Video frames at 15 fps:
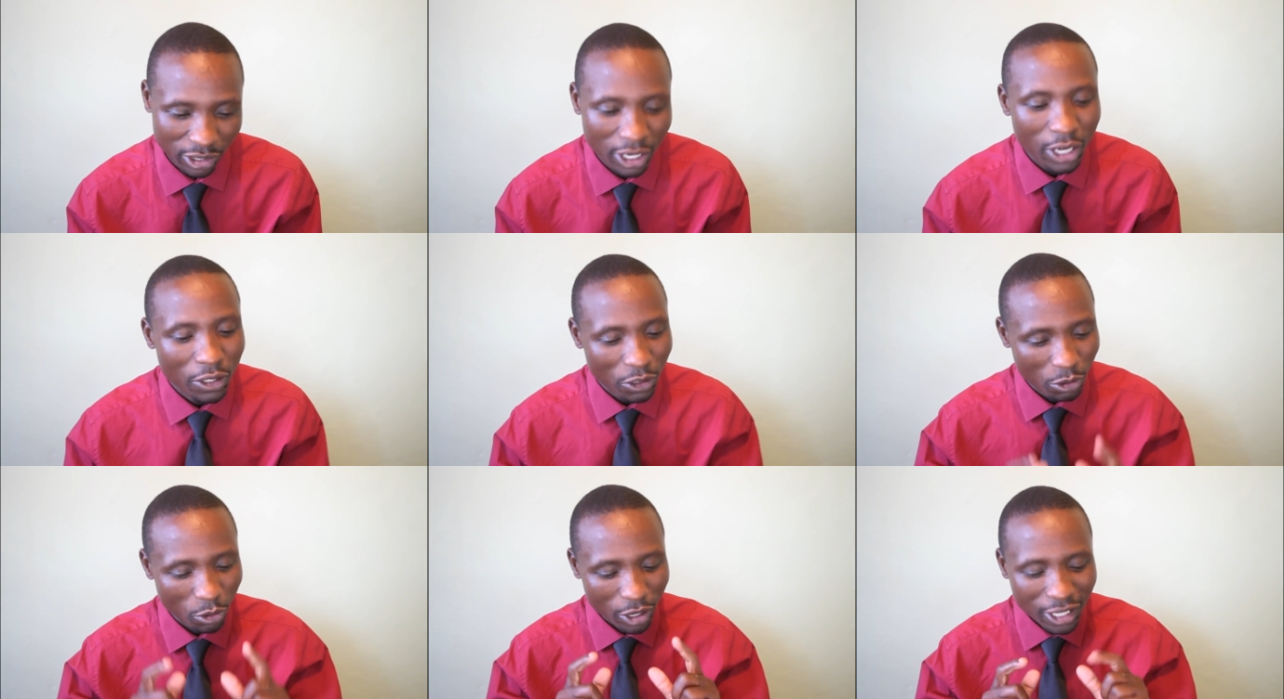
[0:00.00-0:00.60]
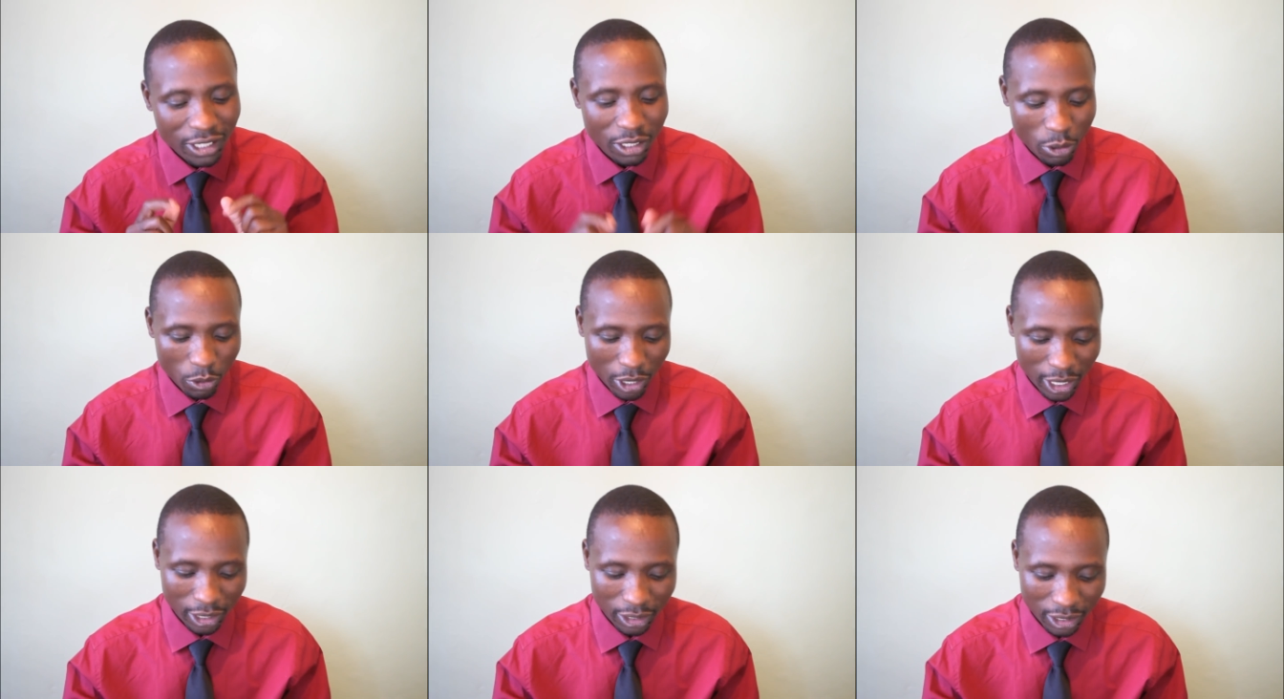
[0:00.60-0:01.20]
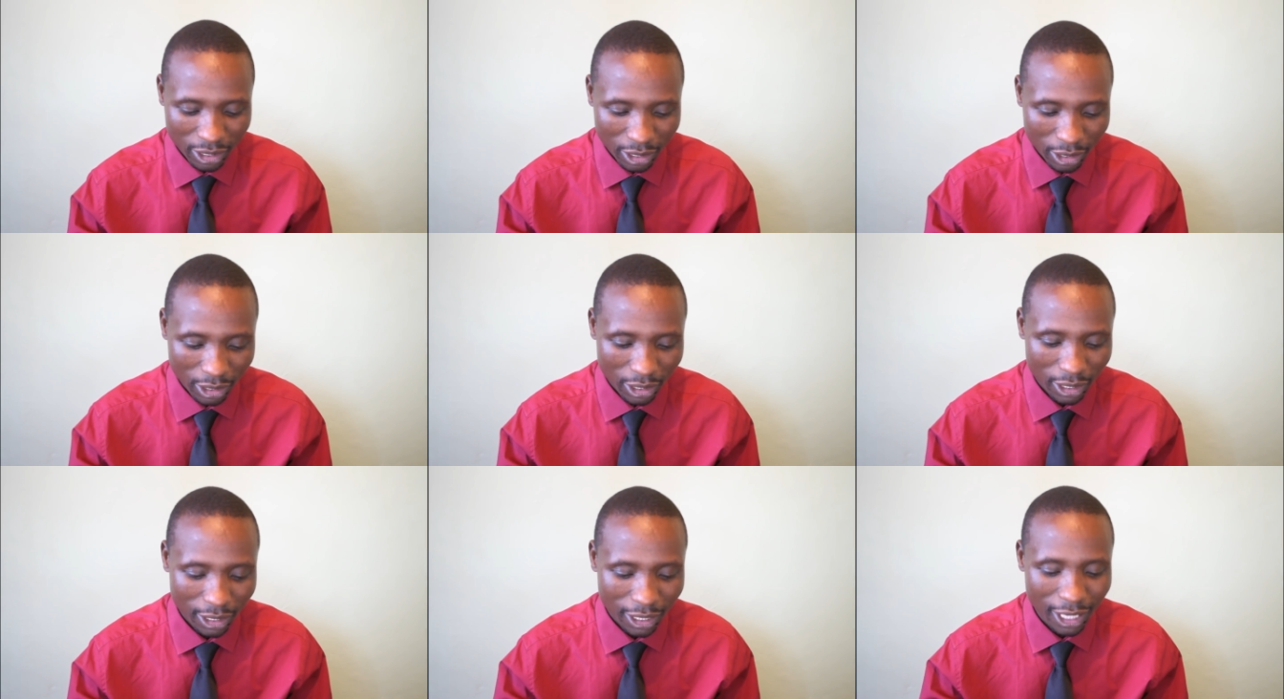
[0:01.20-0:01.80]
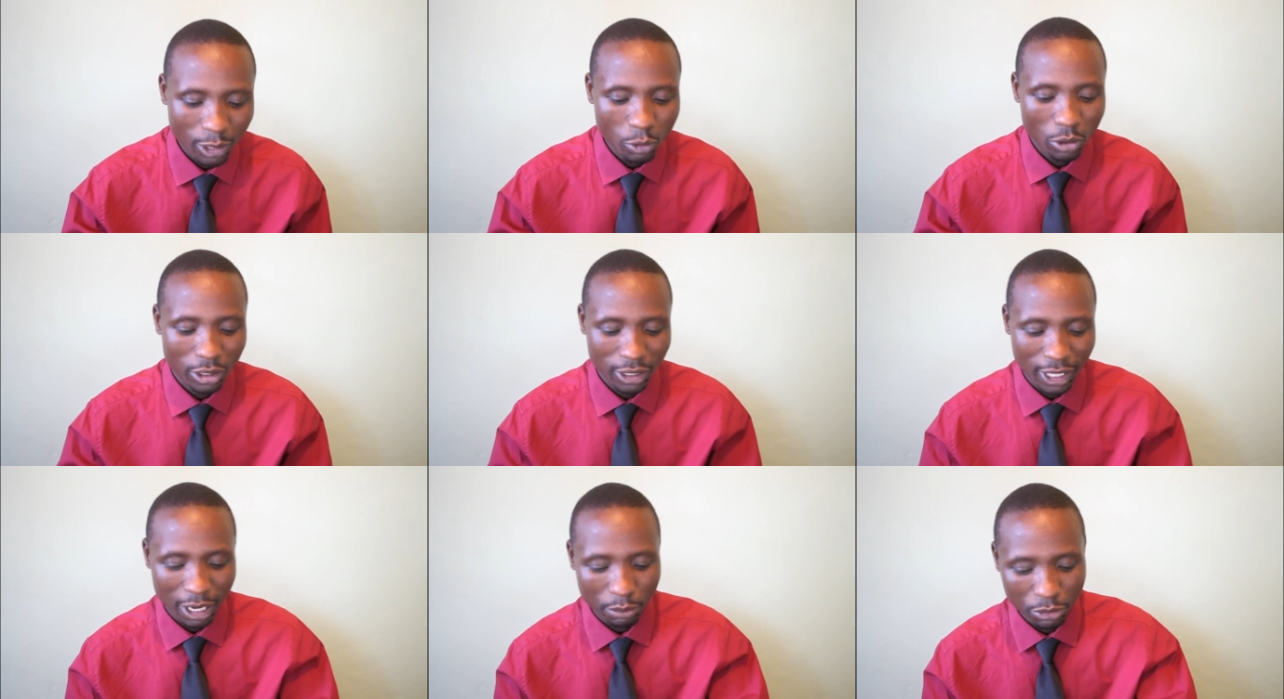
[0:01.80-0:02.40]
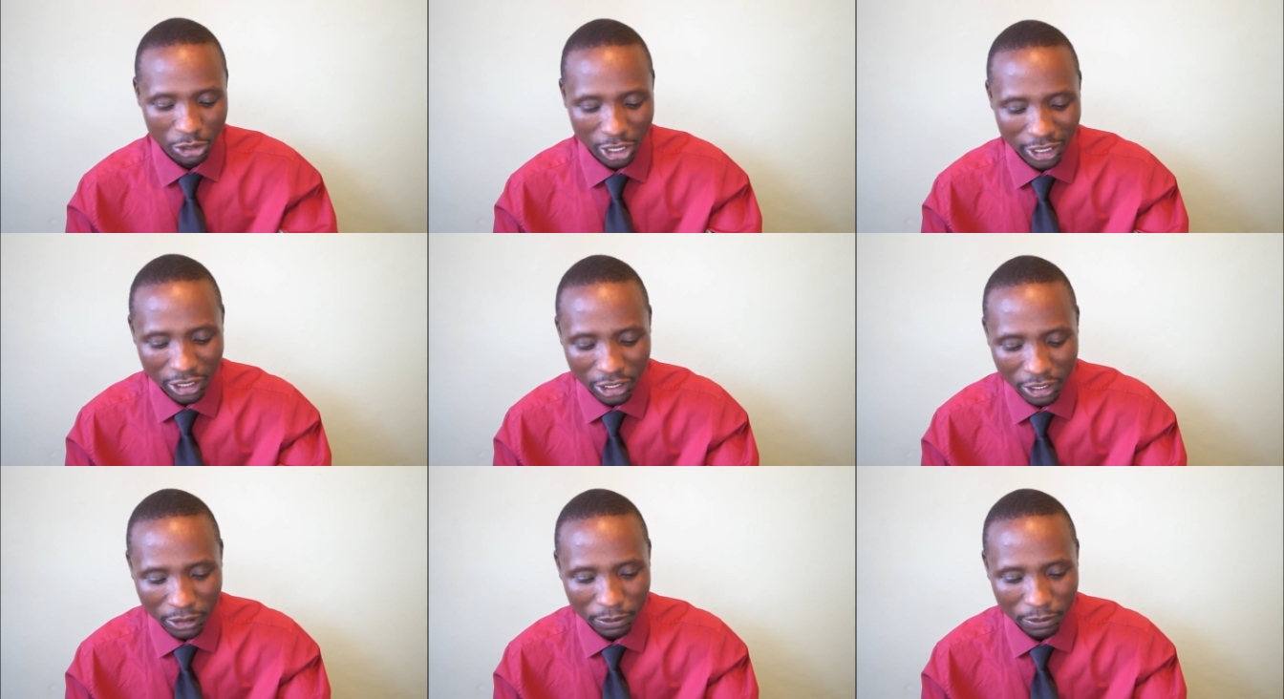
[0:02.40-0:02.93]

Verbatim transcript: So let's look at that WhatsApp chat.